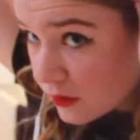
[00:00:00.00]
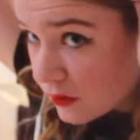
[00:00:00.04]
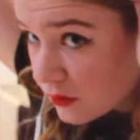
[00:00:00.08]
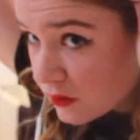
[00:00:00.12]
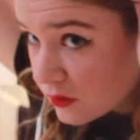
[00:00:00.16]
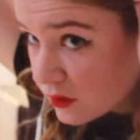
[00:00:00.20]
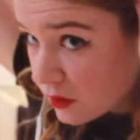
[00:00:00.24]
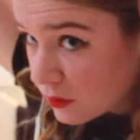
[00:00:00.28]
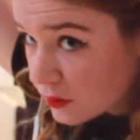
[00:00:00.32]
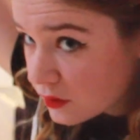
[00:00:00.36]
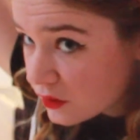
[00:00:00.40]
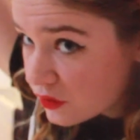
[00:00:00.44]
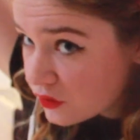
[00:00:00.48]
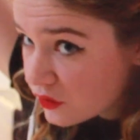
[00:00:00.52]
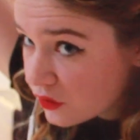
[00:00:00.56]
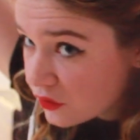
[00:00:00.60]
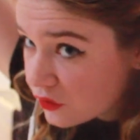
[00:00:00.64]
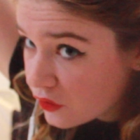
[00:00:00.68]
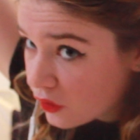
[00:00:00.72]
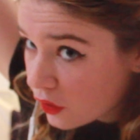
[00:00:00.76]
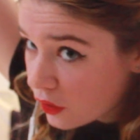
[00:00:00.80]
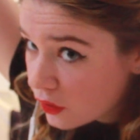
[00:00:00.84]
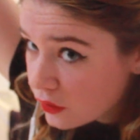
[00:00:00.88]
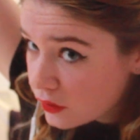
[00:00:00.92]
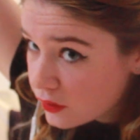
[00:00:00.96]
So it's
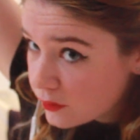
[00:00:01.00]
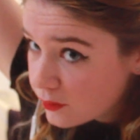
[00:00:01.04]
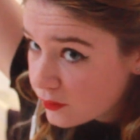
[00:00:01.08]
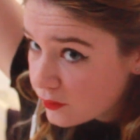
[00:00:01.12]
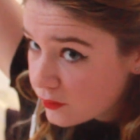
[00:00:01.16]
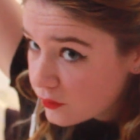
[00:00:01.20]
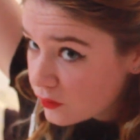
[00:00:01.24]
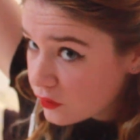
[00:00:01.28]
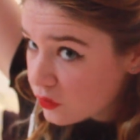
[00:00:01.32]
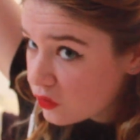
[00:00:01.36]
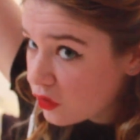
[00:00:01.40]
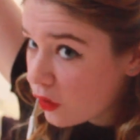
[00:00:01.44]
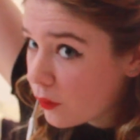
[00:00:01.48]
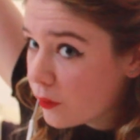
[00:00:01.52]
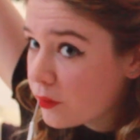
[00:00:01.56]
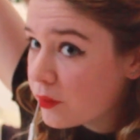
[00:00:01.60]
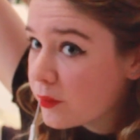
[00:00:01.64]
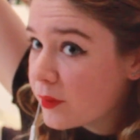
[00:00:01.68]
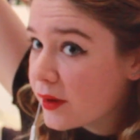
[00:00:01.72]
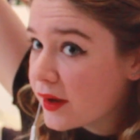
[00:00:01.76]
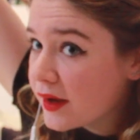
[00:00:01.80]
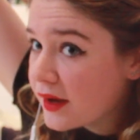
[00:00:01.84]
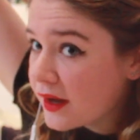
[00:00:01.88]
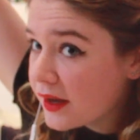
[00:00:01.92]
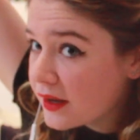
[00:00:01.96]
just on top of
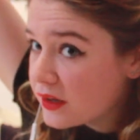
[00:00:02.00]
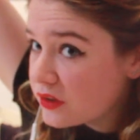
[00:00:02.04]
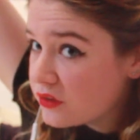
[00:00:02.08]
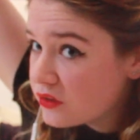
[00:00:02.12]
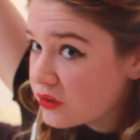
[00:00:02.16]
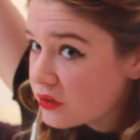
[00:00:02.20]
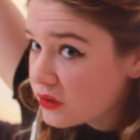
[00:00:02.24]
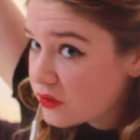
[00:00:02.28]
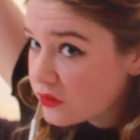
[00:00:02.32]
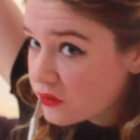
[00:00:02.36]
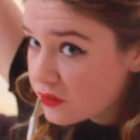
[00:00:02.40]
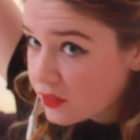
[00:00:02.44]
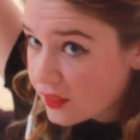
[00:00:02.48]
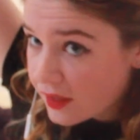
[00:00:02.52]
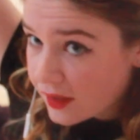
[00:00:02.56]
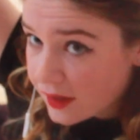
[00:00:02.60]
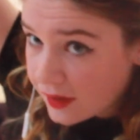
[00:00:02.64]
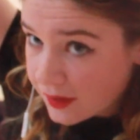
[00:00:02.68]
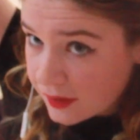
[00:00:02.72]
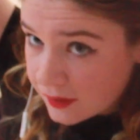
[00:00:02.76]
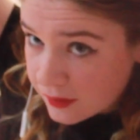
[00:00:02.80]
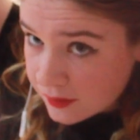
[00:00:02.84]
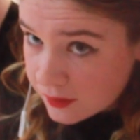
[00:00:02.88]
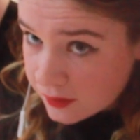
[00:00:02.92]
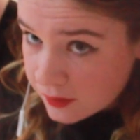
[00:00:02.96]
my head, just
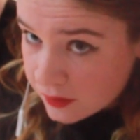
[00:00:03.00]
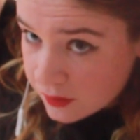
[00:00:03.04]
there.